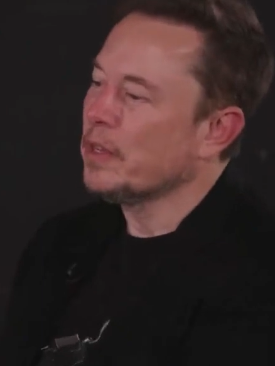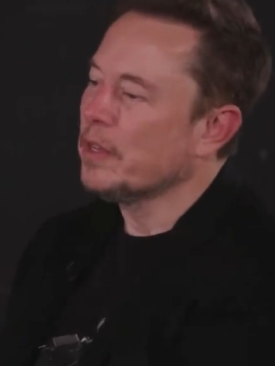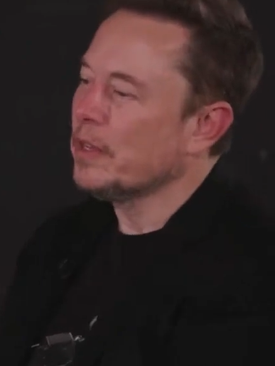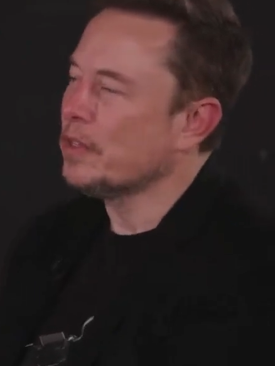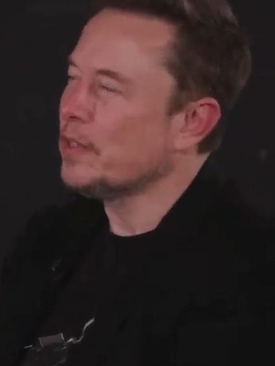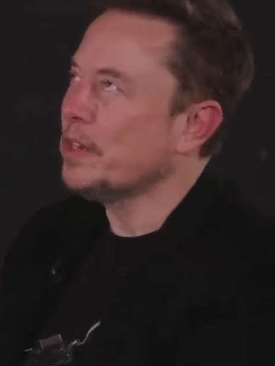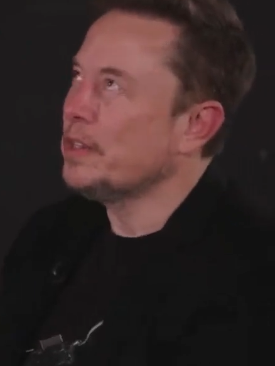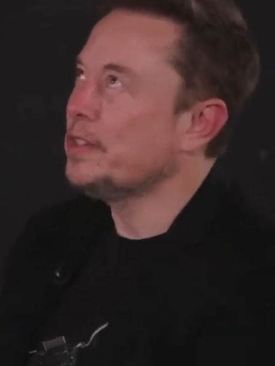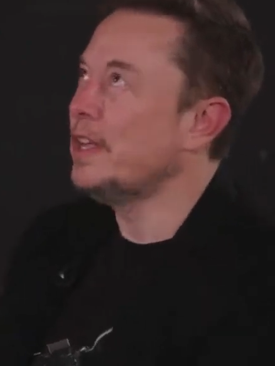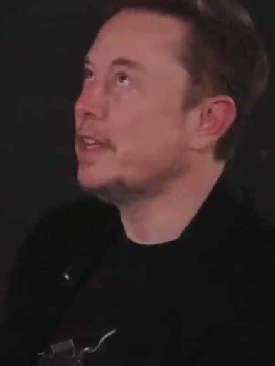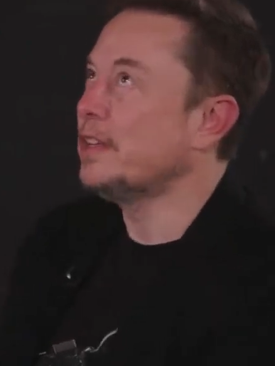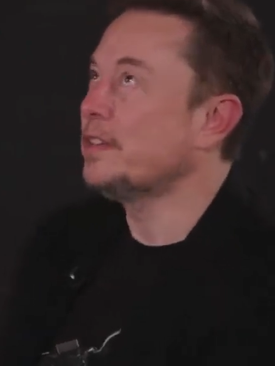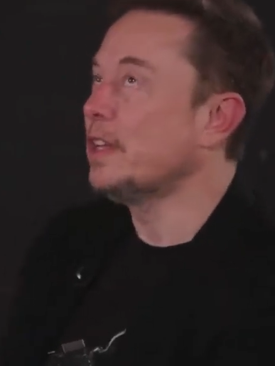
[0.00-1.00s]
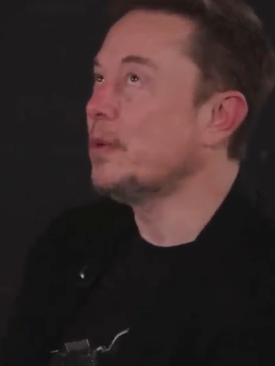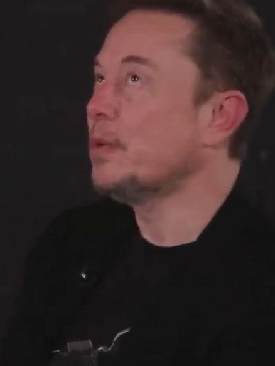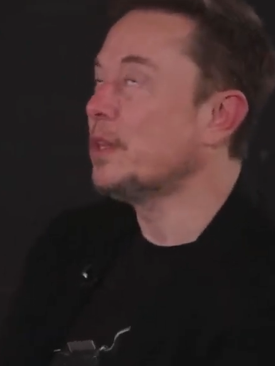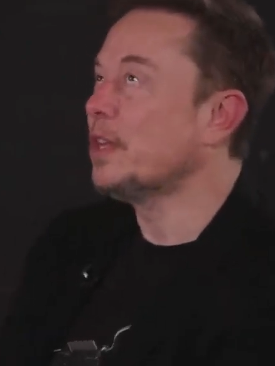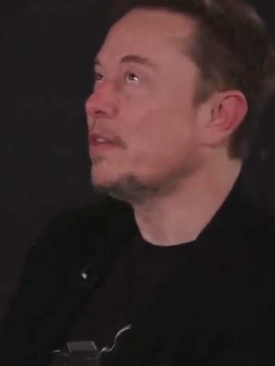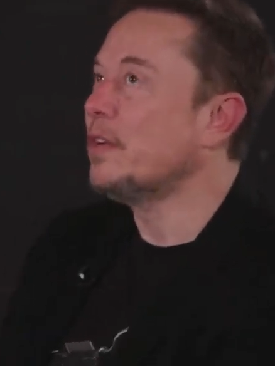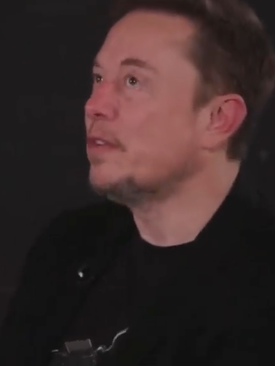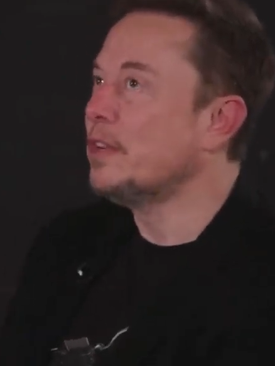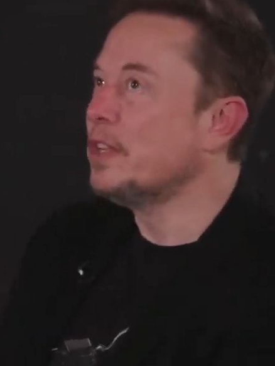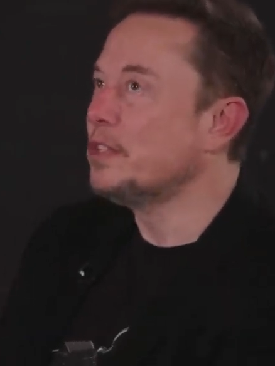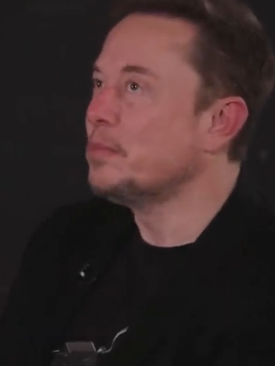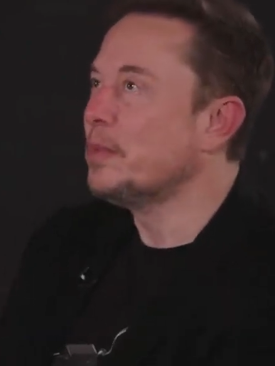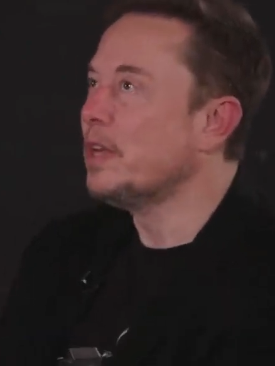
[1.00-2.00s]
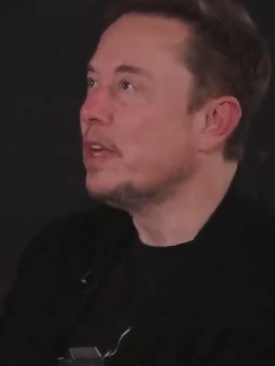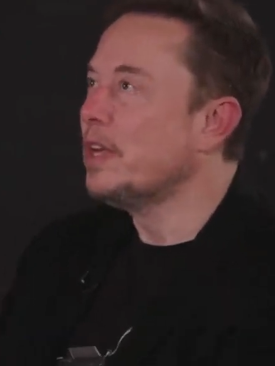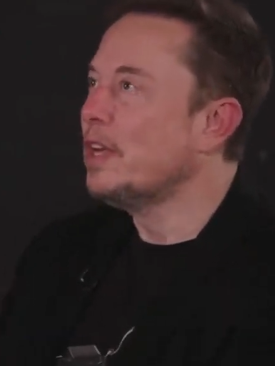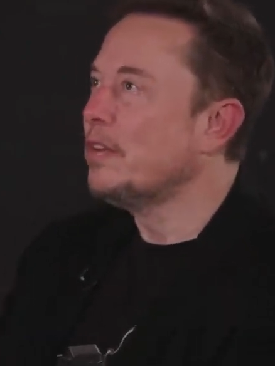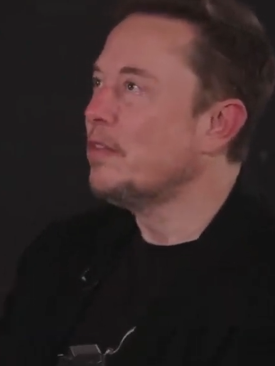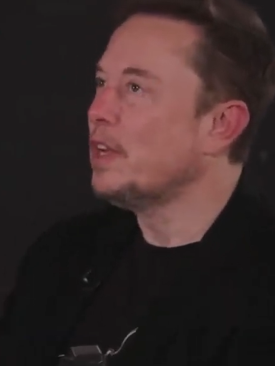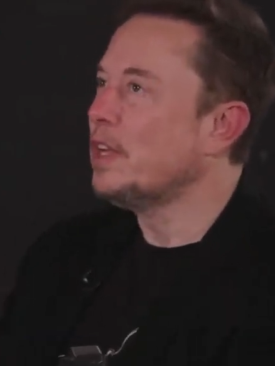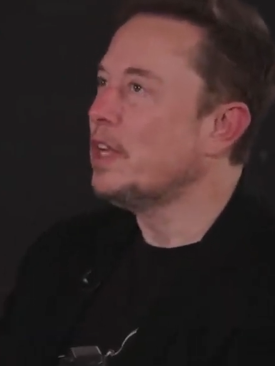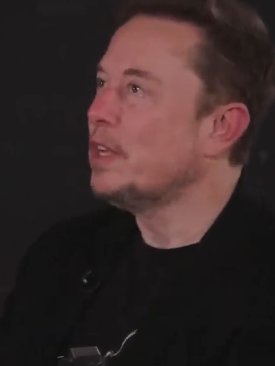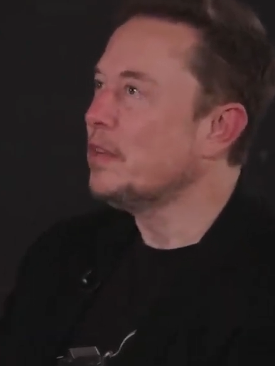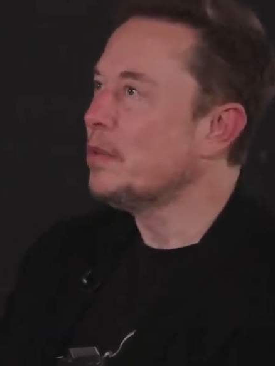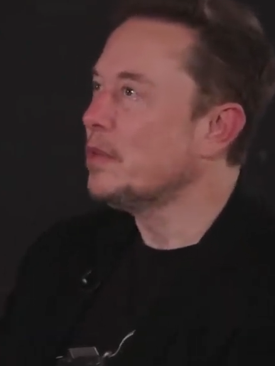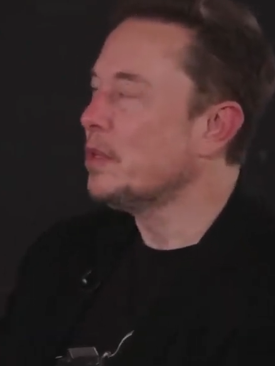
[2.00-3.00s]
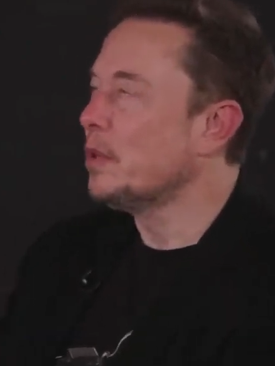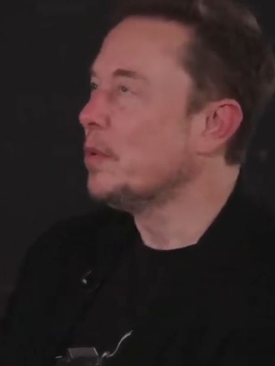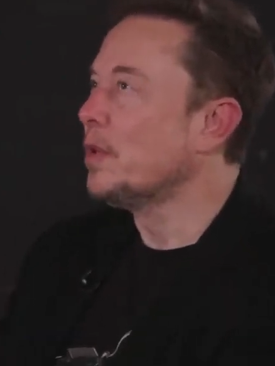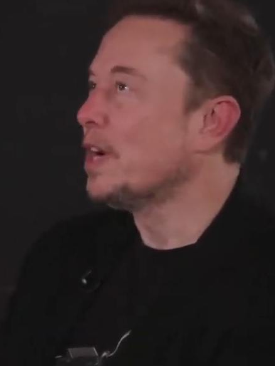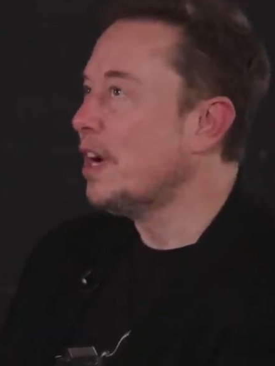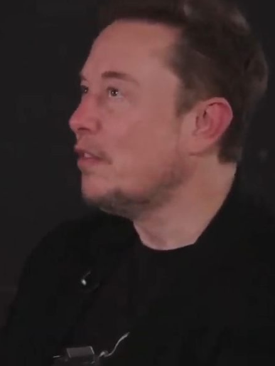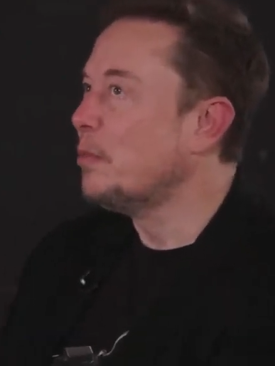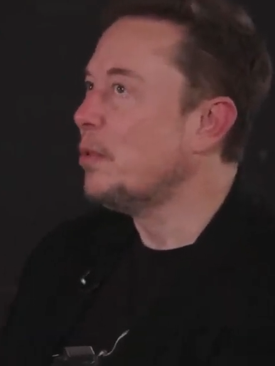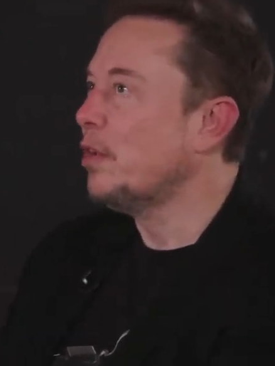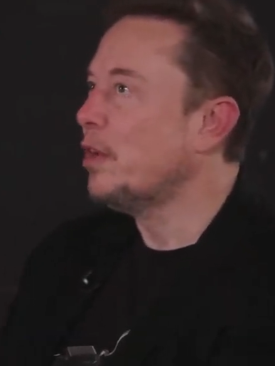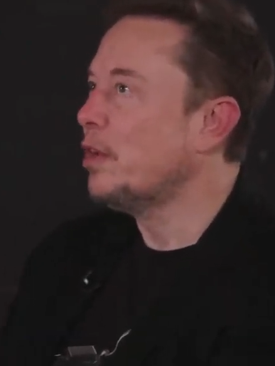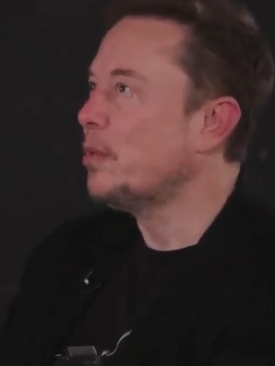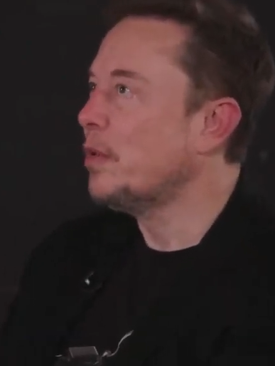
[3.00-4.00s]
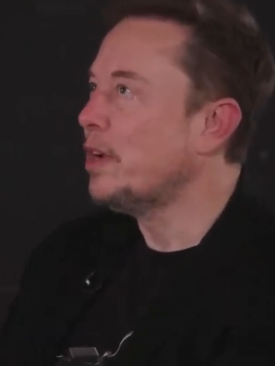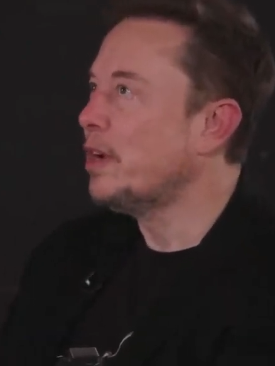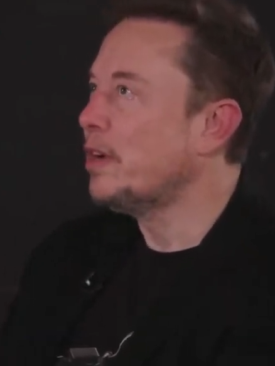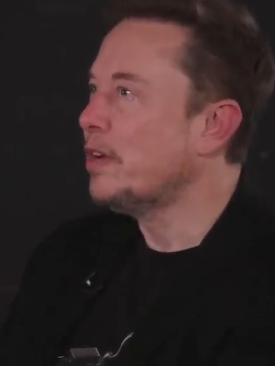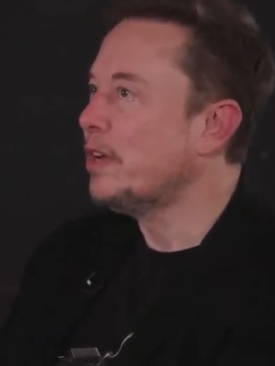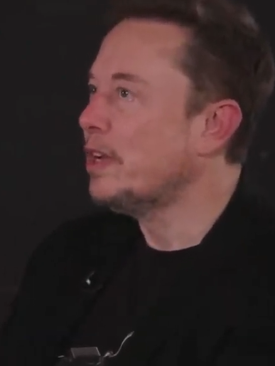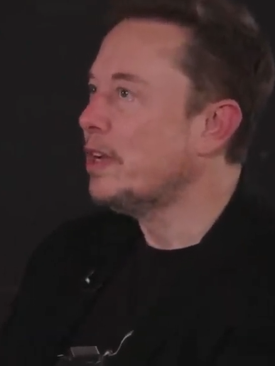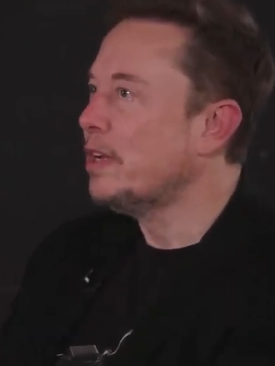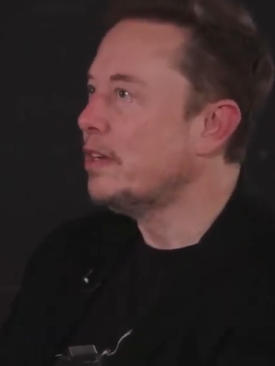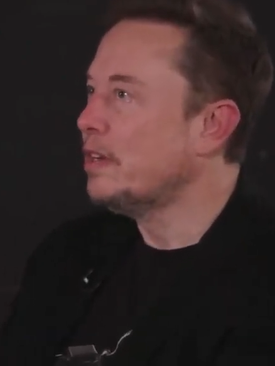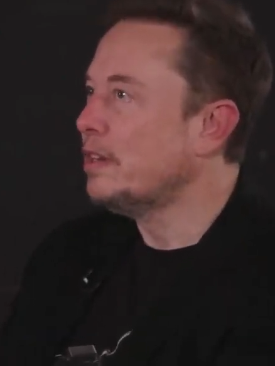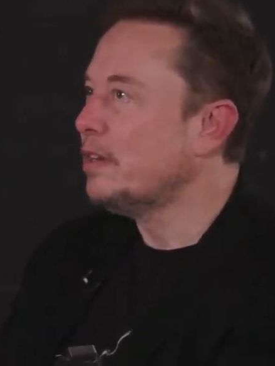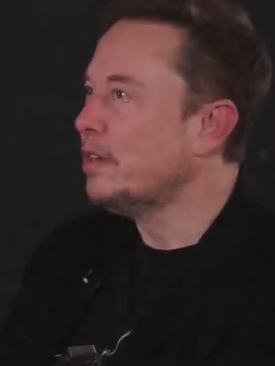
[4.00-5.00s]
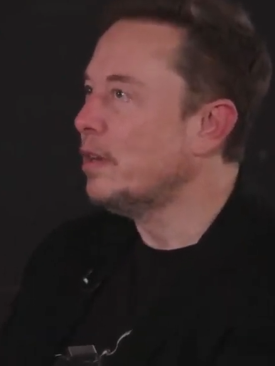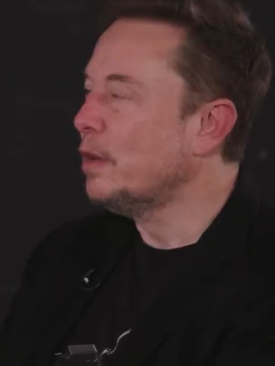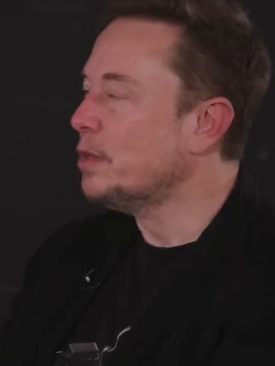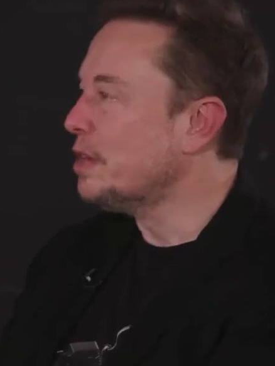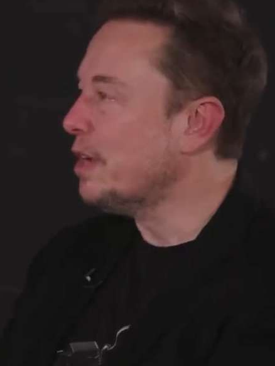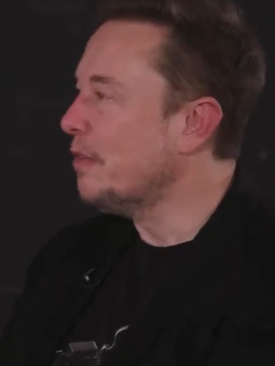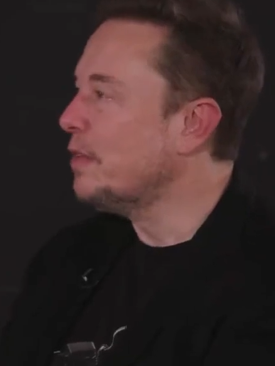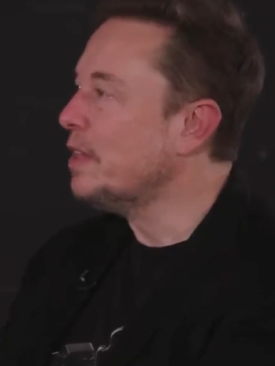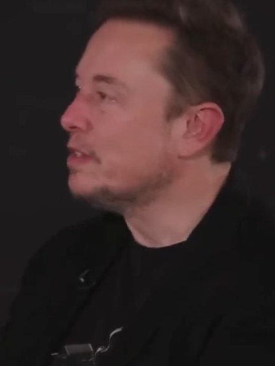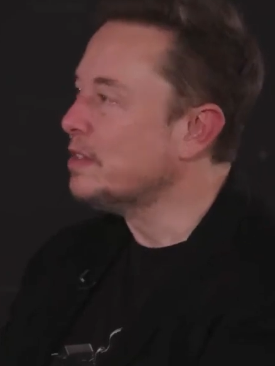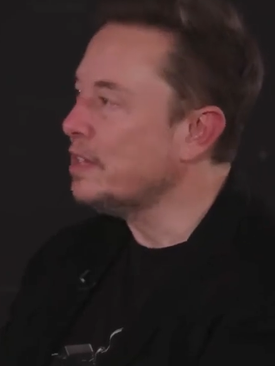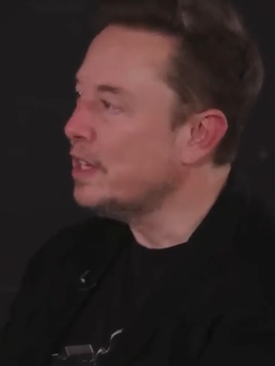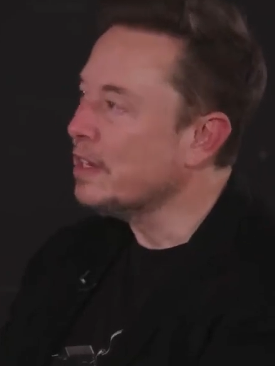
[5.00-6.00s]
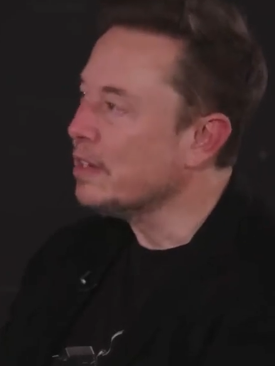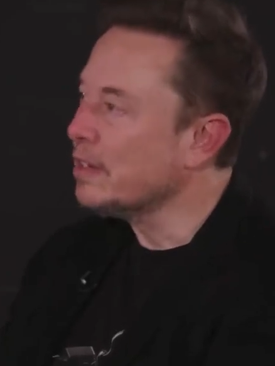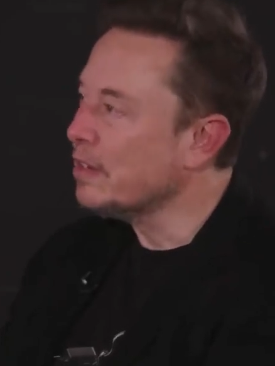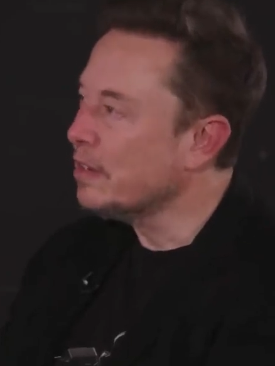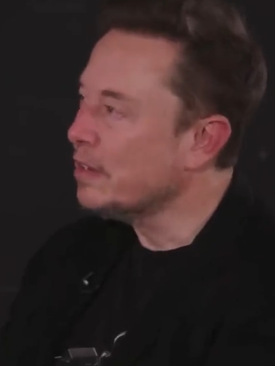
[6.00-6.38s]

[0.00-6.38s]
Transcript: it's hard to say exactly what that moment is, but, but there will come a point where no job is needed.